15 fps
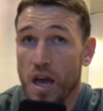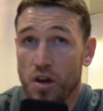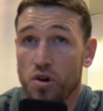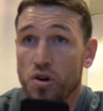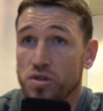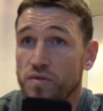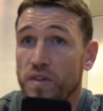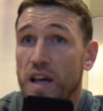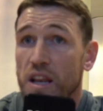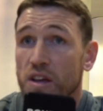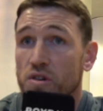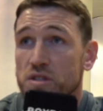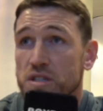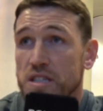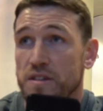Good, really
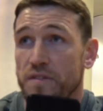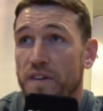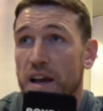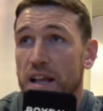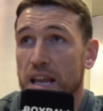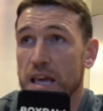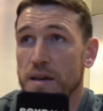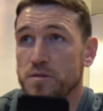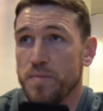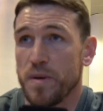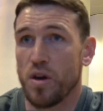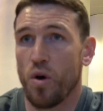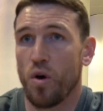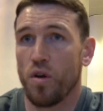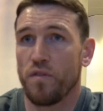good. It's a fight Liam's
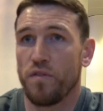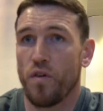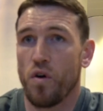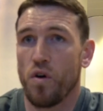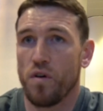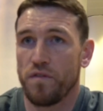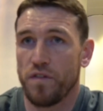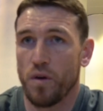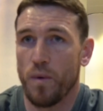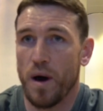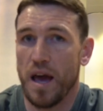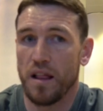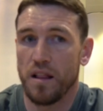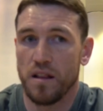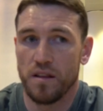been calling for a
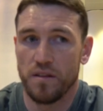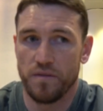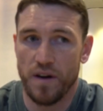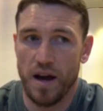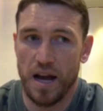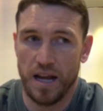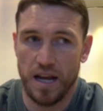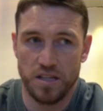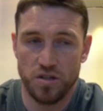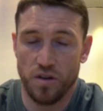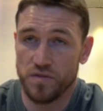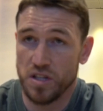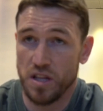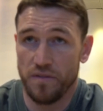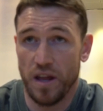while. Vargas,
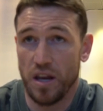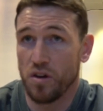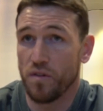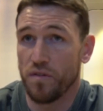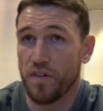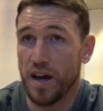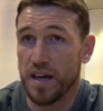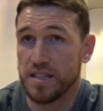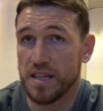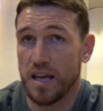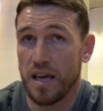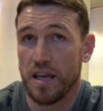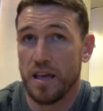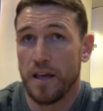obviously, a very good fighter.